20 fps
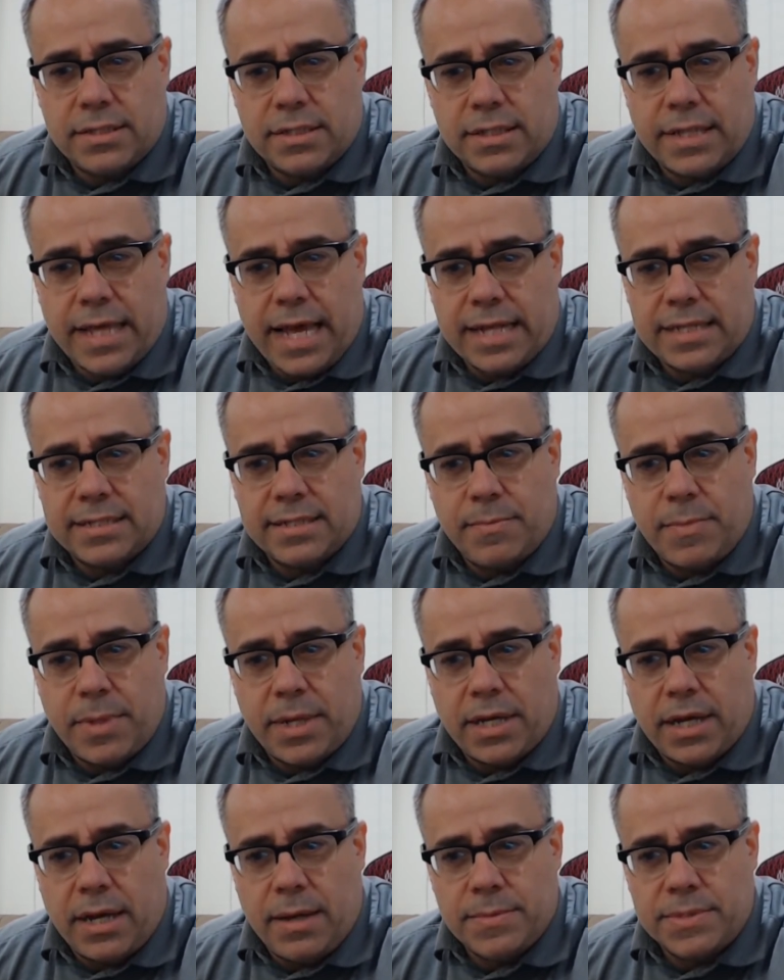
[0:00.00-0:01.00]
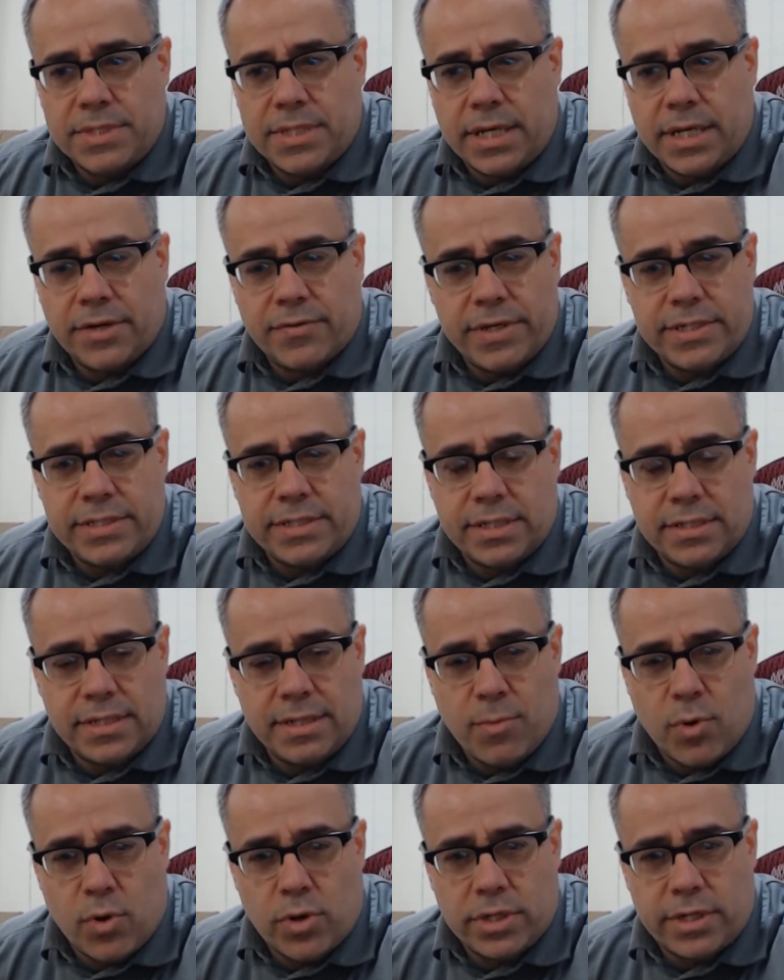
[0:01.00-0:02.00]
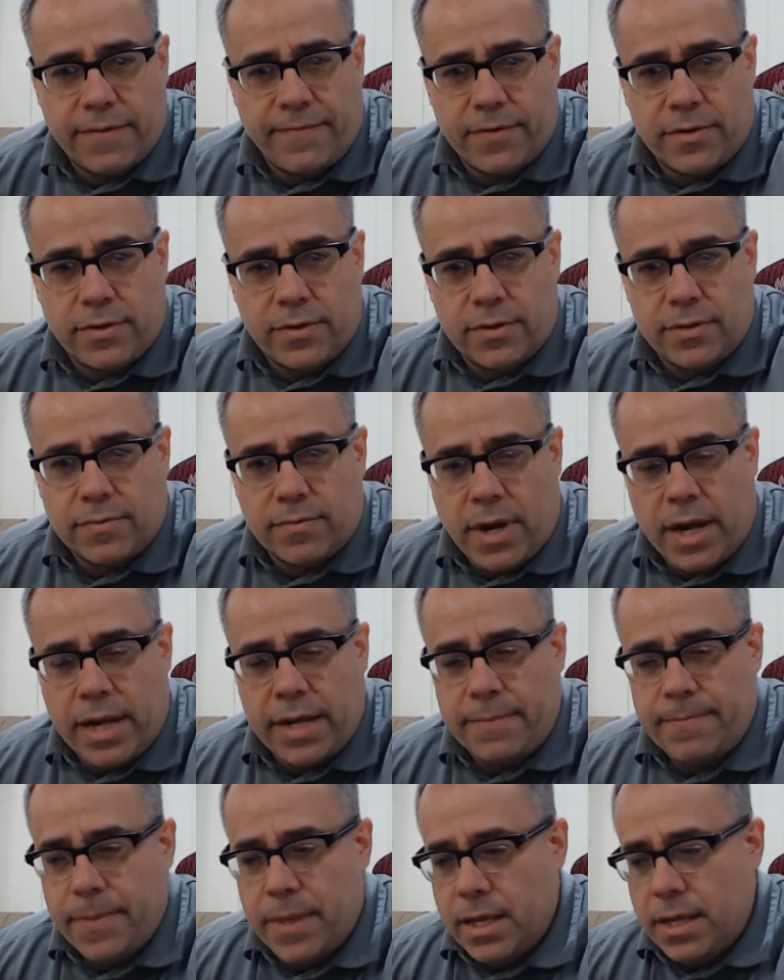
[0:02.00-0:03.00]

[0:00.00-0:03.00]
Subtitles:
that becomes increasingly more difficult, right?